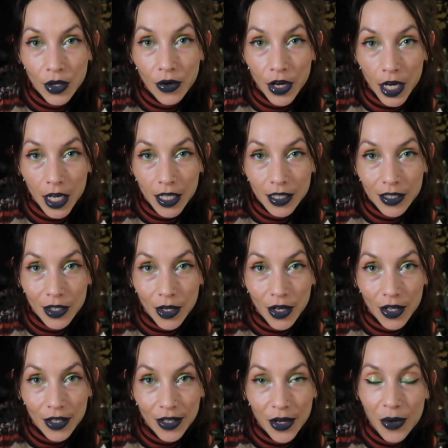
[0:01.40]
Greetings
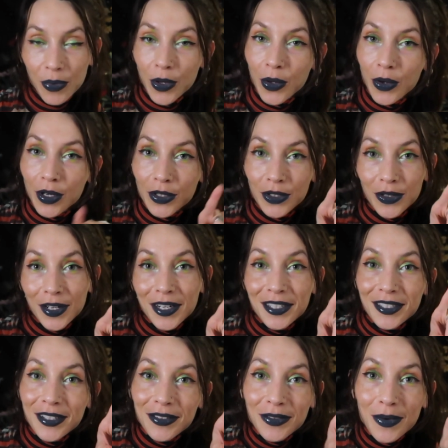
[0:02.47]
all. I hope you are treating
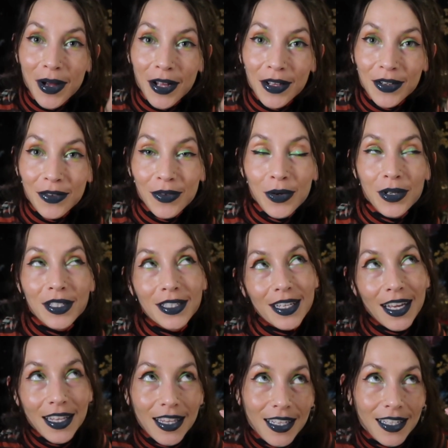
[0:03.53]
yourselves well and of
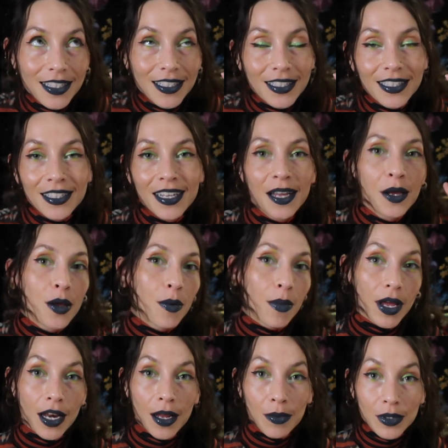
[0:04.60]
course others.
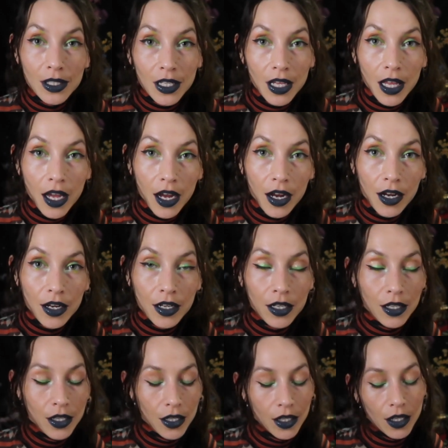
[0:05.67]
My name is
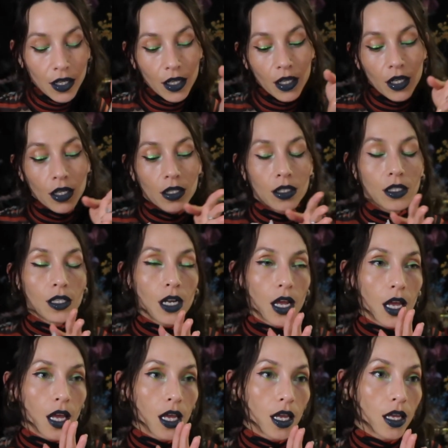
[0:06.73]
Clair.
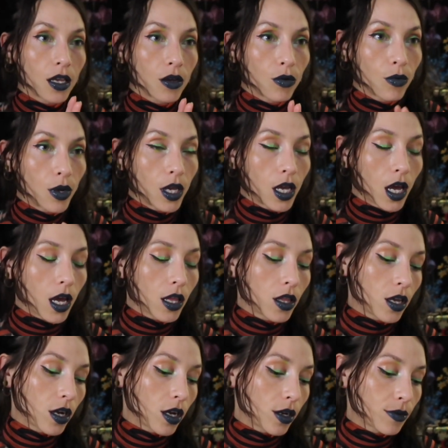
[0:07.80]
Today we
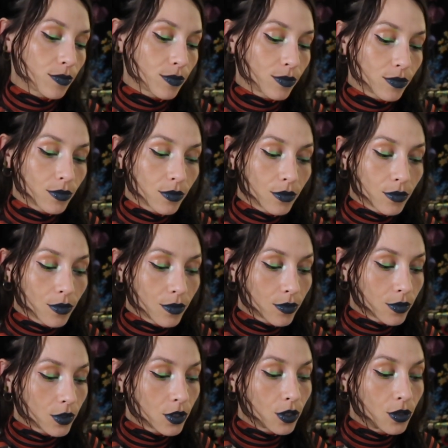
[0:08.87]
gather
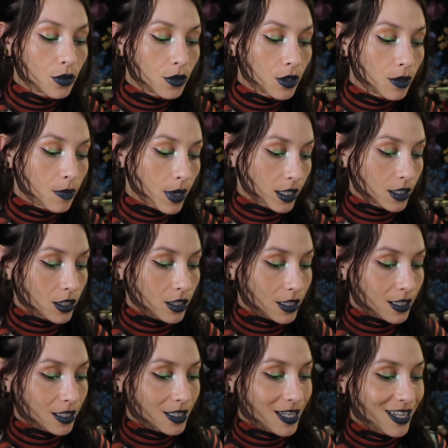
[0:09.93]
to do the
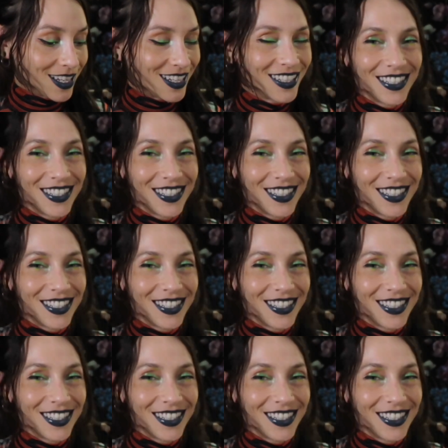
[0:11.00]
messages.